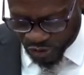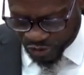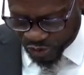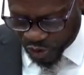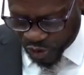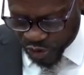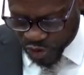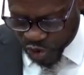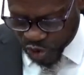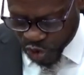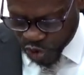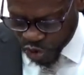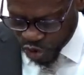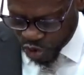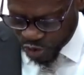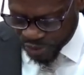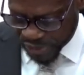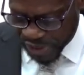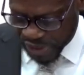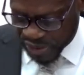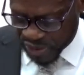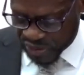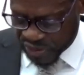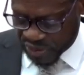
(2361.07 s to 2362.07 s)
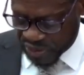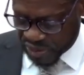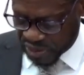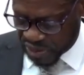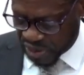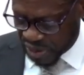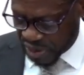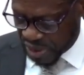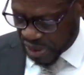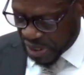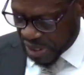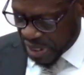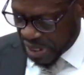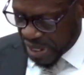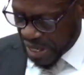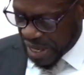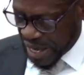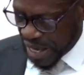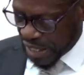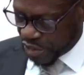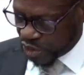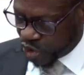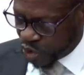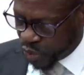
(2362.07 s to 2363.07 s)
of consumers
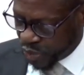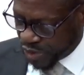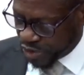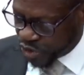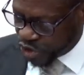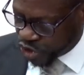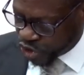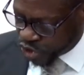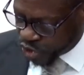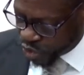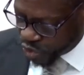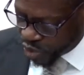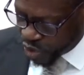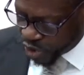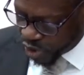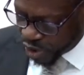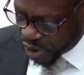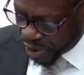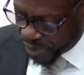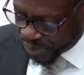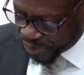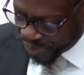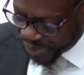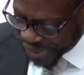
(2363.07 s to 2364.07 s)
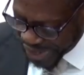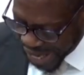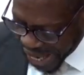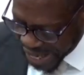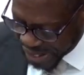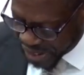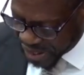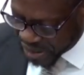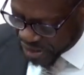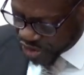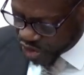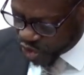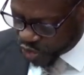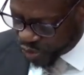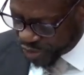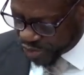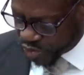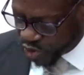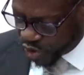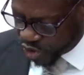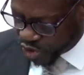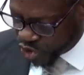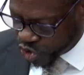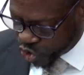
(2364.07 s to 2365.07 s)
and to ensure compliance
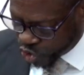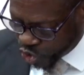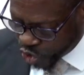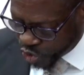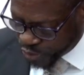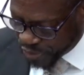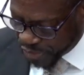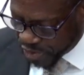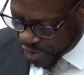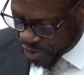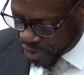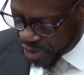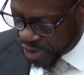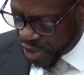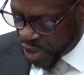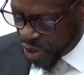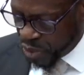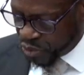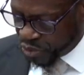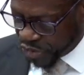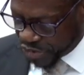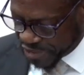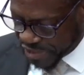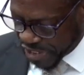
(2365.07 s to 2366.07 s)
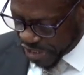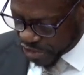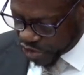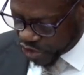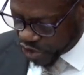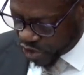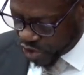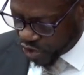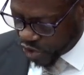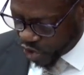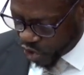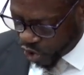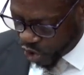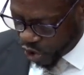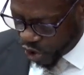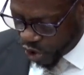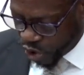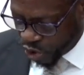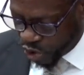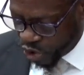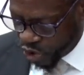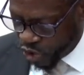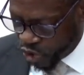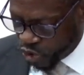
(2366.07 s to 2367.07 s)
with consumer protection
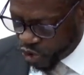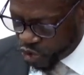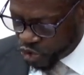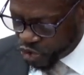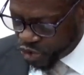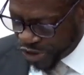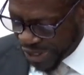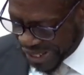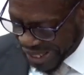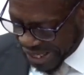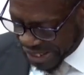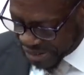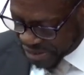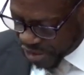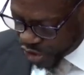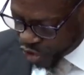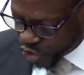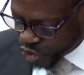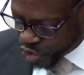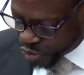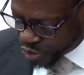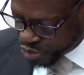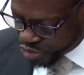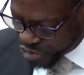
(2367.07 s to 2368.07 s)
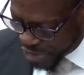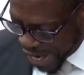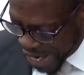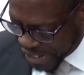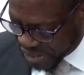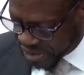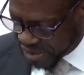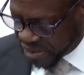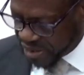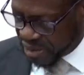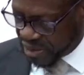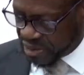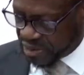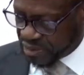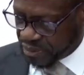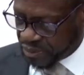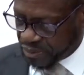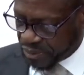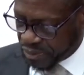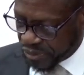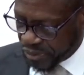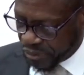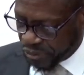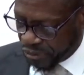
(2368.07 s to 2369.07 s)
law relating to
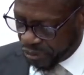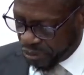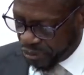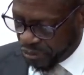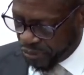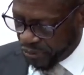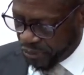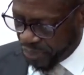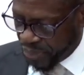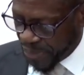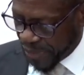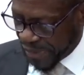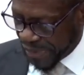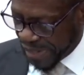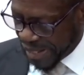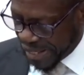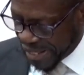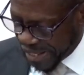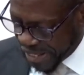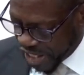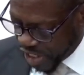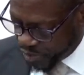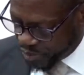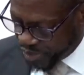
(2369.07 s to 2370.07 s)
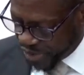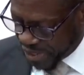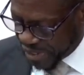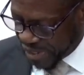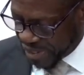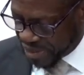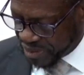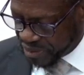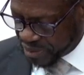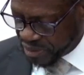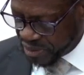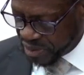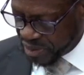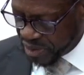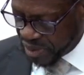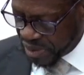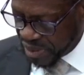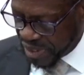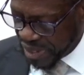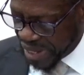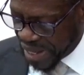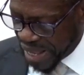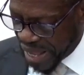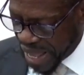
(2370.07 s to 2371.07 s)
pricing, labeling,
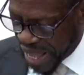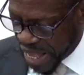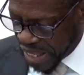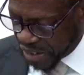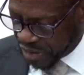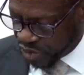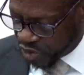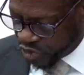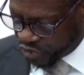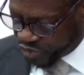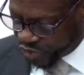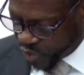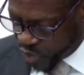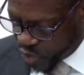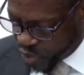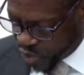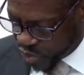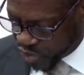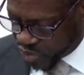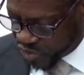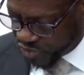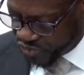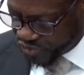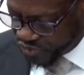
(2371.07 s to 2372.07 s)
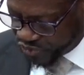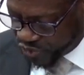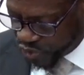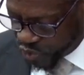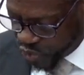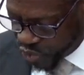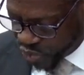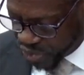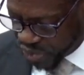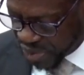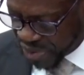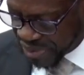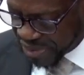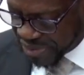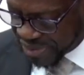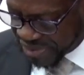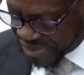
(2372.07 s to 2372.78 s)
and, of course, food